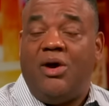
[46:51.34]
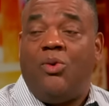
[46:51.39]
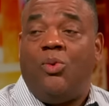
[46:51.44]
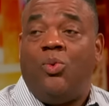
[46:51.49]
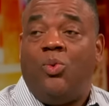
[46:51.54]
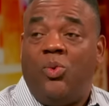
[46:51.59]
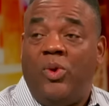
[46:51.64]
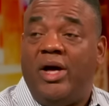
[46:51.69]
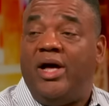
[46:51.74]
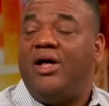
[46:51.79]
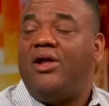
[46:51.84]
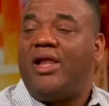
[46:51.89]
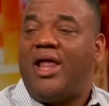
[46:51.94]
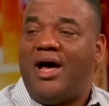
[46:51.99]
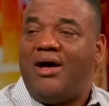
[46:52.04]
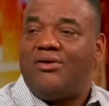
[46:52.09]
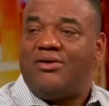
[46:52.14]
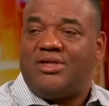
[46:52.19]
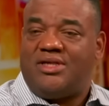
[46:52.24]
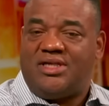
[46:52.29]
well
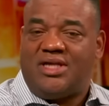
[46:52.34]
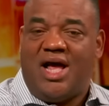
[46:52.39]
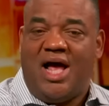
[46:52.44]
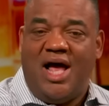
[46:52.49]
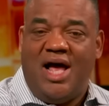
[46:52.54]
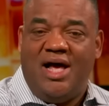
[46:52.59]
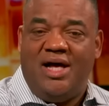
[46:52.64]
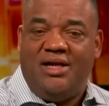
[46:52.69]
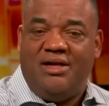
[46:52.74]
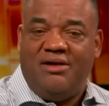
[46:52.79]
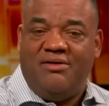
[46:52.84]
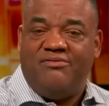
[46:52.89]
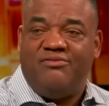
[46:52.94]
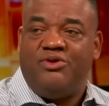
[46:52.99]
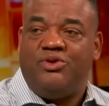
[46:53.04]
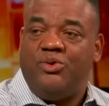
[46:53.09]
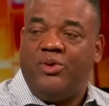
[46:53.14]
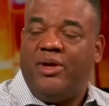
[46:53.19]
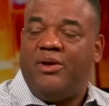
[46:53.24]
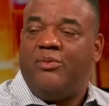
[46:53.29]
outside
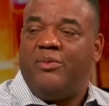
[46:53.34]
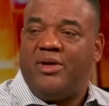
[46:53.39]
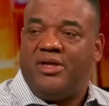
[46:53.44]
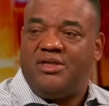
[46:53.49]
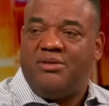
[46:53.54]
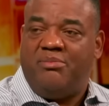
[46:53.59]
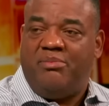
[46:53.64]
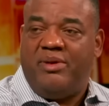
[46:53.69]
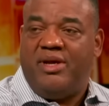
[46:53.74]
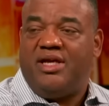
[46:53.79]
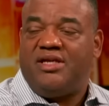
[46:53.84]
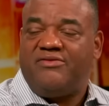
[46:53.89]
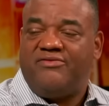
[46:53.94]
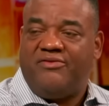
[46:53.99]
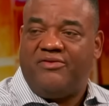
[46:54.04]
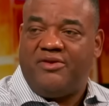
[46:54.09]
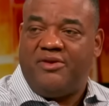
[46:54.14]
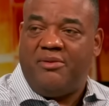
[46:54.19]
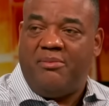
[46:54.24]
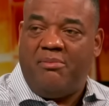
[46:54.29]
of doing what's best
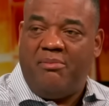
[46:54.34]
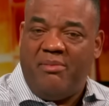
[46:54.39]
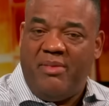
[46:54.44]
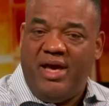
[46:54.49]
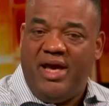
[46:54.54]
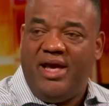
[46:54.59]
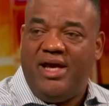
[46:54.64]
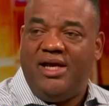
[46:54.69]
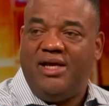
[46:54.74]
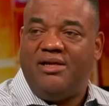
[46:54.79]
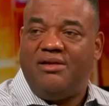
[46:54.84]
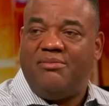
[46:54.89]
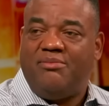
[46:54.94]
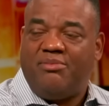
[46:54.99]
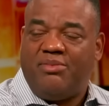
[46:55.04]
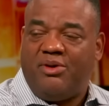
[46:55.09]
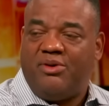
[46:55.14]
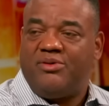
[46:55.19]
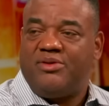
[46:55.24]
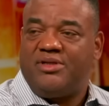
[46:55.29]
for the main
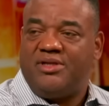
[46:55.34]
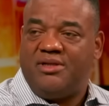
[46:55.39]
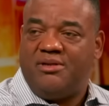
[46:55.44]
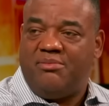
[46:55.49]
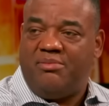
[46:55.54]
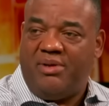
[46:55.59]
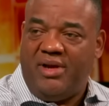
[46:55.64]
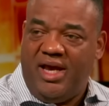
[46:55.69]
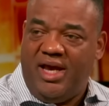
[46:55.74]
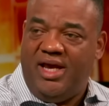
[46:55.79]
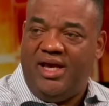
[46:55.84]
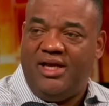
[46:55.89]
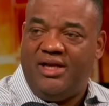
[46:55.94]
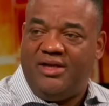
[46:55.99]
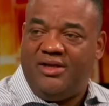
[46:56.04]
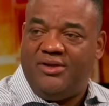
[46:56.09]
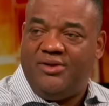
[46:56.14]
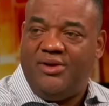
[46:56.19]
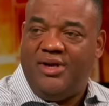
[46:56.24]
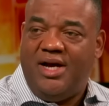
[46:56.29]
person
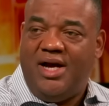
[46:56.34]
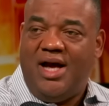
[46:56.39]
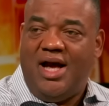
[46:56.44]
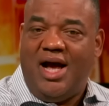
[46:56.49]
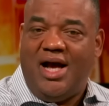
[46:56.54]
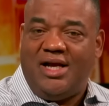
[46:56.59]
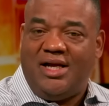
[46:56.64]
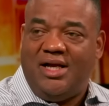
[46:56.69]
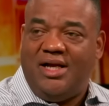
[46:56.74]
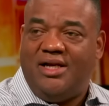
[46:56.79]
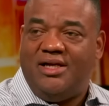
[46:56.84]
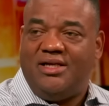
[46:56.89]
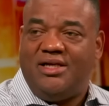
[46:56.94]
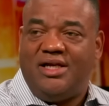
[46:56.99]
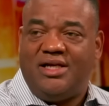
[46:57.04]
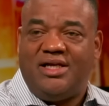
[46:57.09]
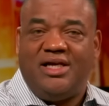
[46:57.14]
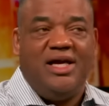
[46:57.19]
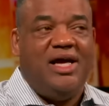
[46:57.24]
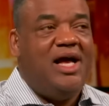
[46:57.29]
paying you.
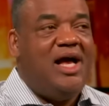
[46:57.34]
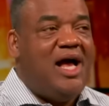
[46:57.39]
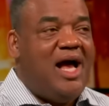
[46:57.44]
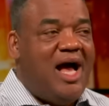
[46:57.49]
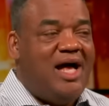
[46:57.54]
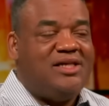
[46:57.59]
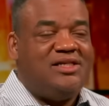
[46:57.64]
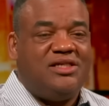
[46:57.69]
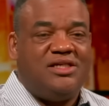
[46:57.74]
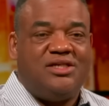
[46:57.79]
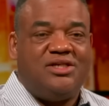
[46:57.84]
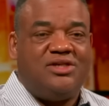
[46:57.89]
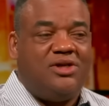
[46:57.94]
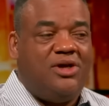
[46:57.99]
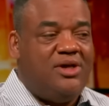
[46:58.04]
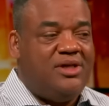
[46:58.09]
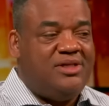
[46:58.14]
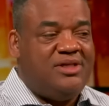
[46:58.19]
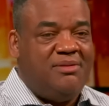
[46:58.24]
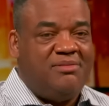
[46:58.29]
I just
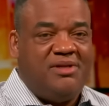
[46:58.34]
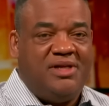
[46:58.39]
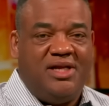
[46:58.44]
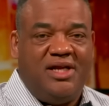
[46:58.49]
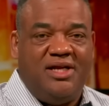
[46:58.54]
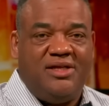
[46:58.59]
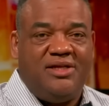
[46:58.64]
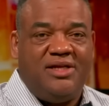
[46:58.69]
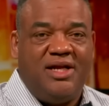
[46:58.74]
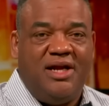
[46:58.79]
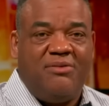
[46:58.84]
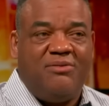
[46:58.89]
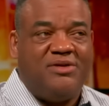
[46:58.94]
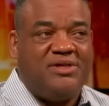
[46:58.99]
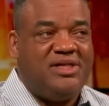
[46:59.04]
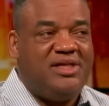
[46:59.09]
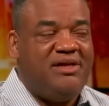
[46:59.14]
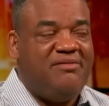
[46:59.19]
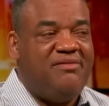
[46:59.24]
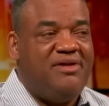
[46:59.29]
saw something the other day where
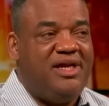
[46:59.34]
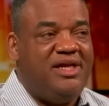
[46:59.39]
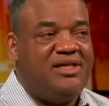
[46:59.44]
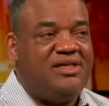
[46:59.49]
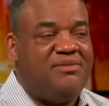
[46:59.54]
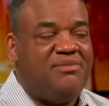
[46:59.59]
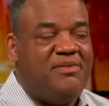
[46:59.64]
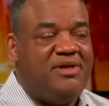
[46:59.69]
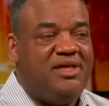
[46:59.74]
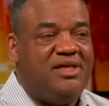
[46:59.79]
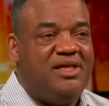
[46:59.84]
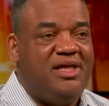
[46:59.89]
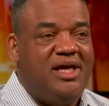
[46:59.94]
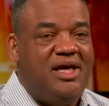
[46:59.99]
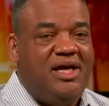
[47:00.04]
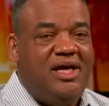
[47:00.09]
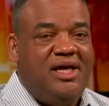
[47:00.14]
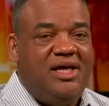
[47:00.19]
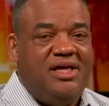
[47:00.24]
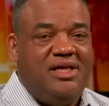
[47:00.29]
Stephen A. Smith
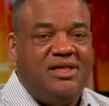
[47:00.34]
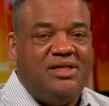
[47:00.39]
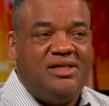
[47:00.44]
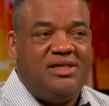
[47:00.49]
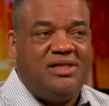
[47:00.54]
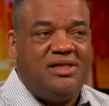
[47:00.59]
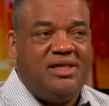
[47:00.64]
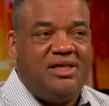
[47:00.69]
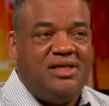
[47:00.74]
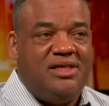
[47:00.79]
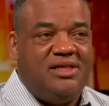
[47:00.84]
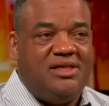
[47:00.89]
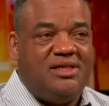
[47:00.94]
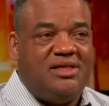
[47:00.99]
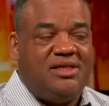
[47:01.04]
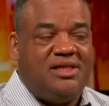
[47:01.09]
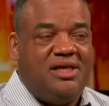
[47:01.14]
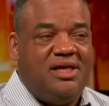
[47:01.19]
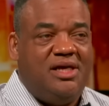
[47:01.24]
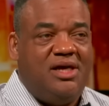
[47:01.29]

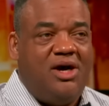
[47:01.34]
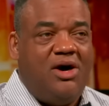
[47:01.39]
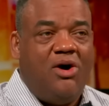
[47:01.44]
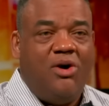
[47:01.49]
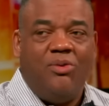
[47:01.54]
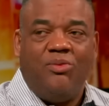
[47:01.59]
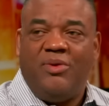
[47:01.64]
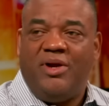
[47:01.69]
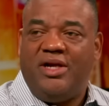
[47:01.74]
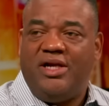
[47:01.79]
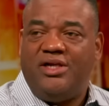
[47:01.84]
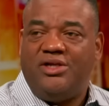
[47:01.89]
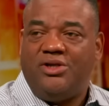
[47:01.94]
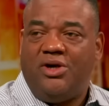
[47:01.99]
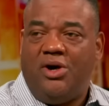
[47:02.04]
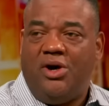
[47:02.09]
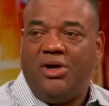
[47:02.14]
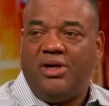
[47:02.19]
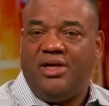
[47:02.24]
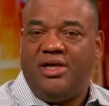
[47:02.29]
is already
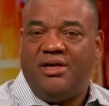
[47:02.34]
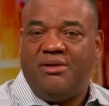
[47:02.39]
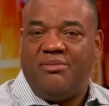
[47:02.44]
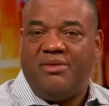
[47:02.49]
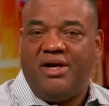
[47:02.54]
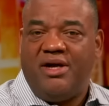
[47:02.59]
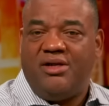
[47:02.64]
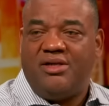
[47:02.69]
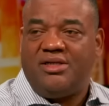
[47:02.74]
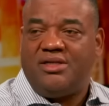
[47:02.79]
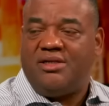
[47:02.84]
talking about